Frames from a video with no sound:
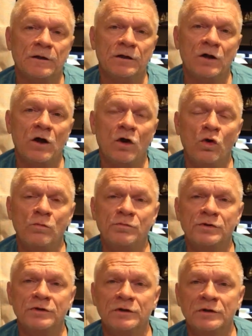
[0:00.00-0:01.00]
hope
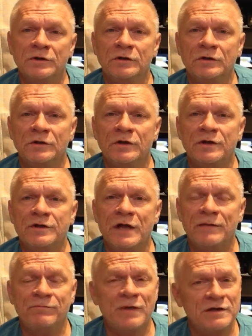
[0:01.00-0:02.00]

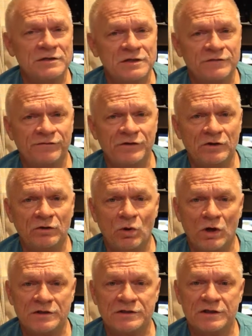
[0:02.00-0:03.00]
that makes us feel
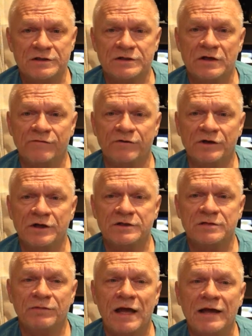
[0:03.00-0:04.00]
lost and suffering.
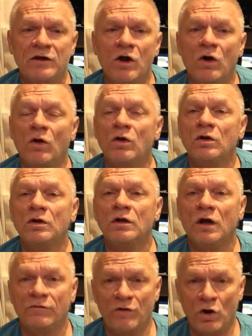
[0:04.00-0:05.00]
It's a black hole
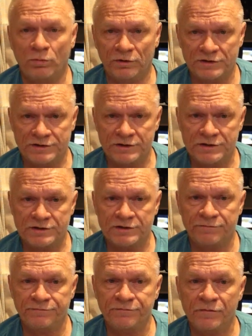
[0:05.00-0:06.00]
of hopelessness.
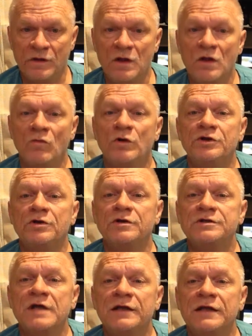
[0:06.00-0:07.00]
When you're
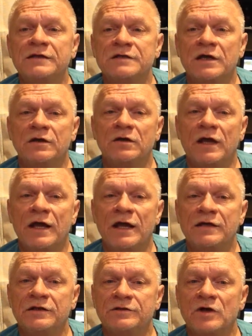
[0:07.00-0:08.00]
inside that tunnel
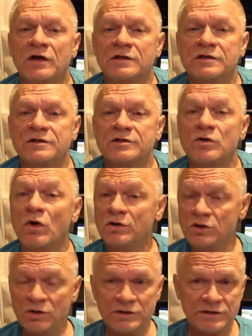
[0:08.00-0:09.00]
and the darkness is all
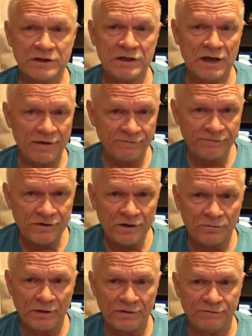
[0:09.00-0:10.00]
you can see and
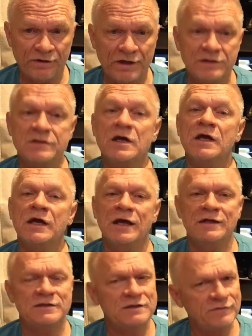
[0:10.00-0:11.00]
feel, my friends,
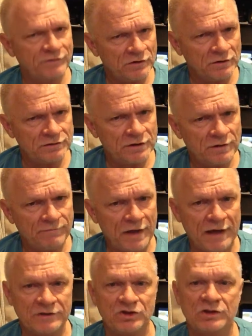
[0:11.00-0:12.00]
it's difficult to
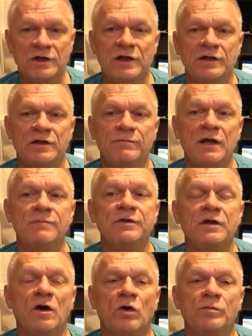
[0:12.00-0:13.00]
imagine there may be
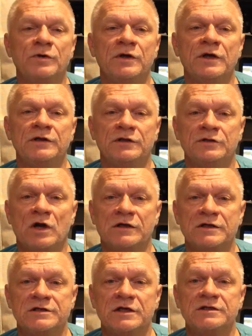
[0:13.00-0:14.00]
hope. The
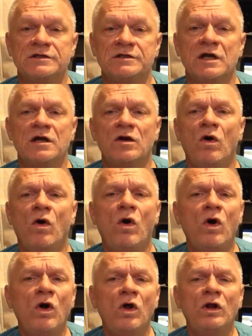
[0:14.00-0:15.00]
darkness can suck
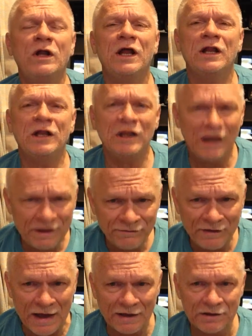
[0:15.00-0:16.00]
all
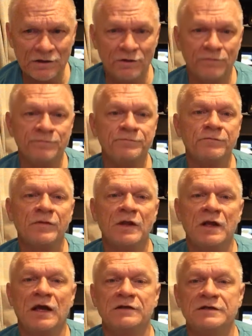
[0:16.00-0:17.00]
life out of you
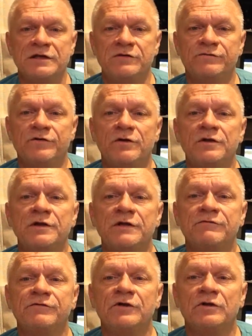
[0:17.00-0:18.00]
and take you further than
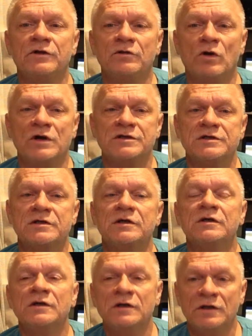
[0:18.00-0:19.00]
feeling lost,
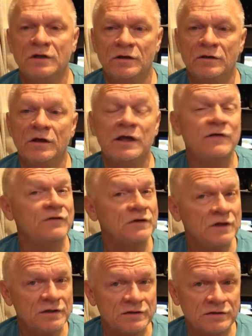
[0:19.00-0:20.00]
even
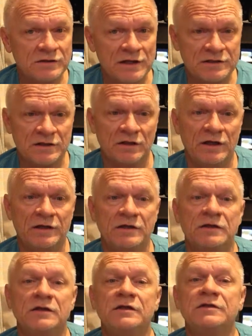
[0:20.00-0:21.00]
desolate,
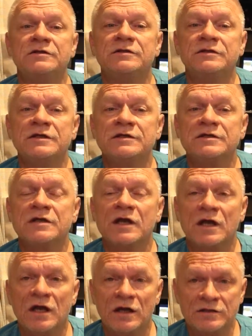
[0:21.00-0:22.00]

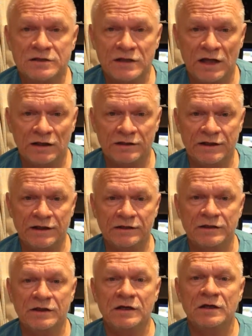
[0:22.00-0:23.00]
disconsolate.
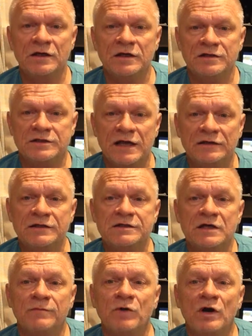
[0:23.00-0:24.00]
Sadly,
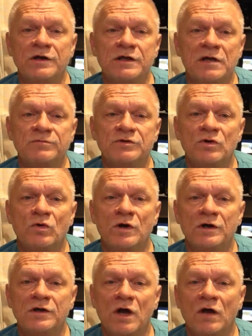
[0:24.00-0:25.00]
some are nipped or
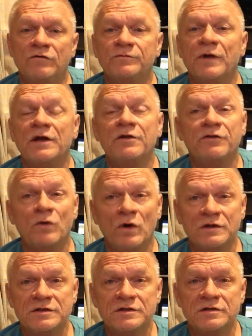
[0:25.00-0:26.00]
engulfed by the
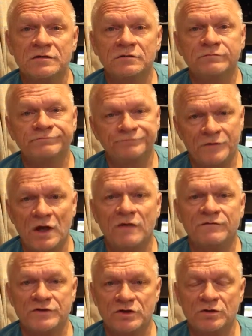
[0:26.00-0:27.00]
thoughts of
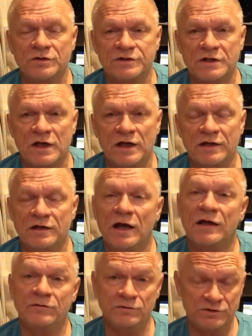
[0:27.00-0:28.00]
suicide,
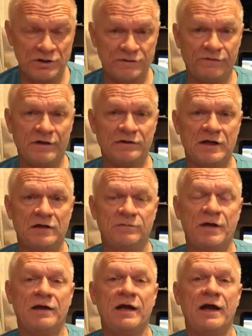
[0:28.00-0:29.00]
as we just found out about